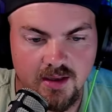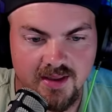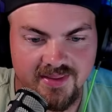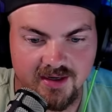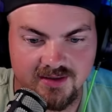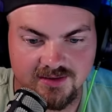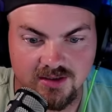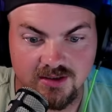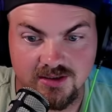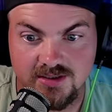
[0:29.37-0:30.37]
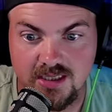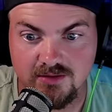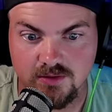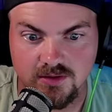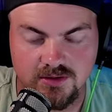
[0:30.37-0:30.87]
And then I saw Jelly
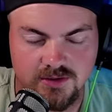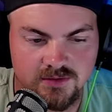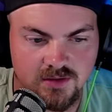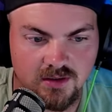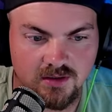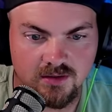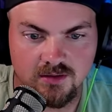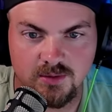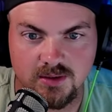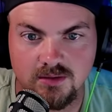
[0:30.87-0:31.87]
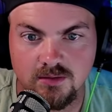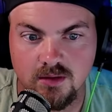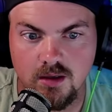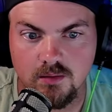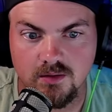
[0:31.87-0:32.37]
Roll, new song. I went,
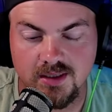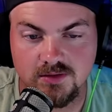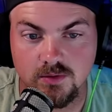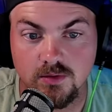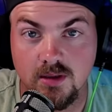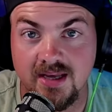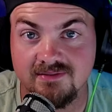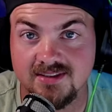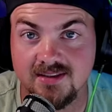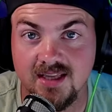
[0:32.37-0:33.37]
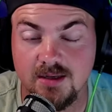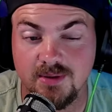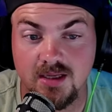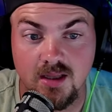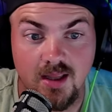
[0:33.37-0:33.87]
oh, that's cool. Haven't seen that in a bit.